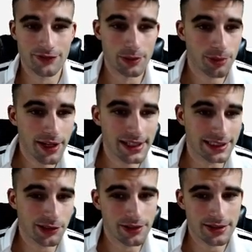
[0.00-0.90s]
If he plays,
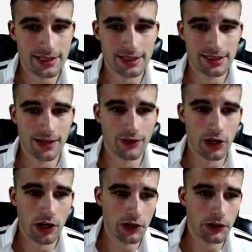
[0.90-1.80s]
he's only
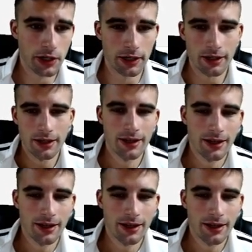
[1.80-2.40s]
6,700, and